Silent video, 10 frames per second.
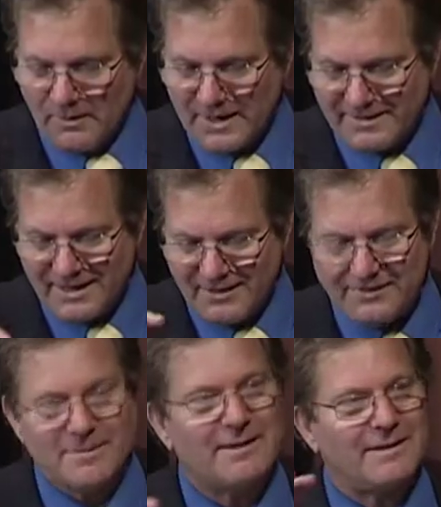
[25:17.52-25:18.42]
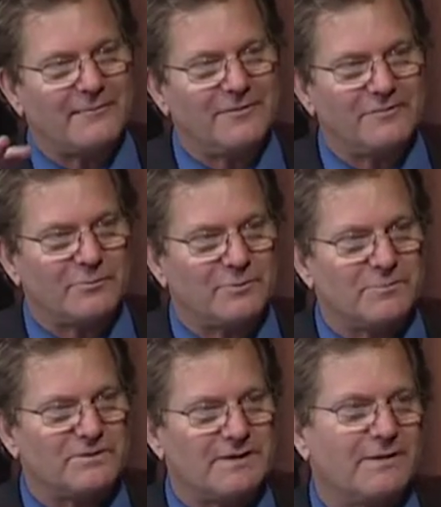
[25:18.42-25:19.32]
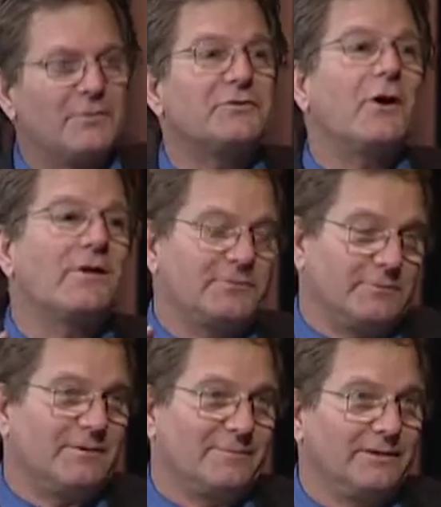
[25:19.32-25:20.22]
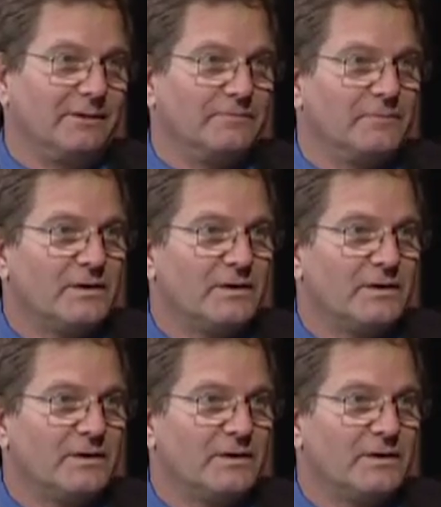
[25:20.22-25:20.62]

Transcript: Okay, and the other thing about that 53% number is yeah. also a little bit low.